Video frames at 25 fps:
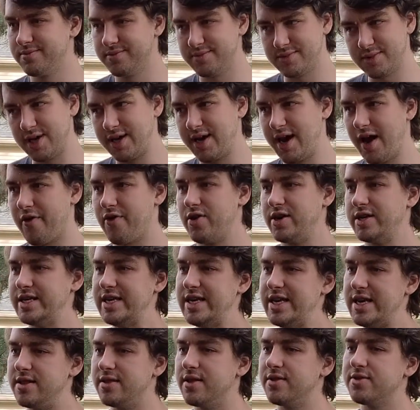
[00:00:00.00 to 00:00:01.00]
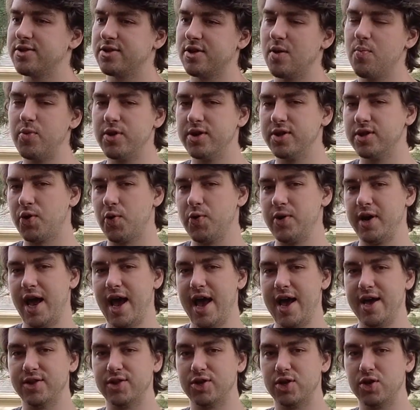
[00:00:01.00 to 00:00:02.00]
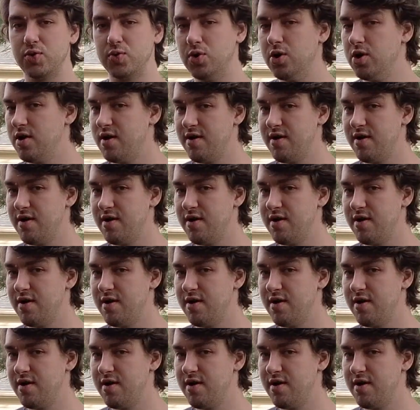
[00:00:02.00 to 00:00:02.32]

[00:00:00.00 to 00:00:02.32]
a guarantee that someone is going to ask you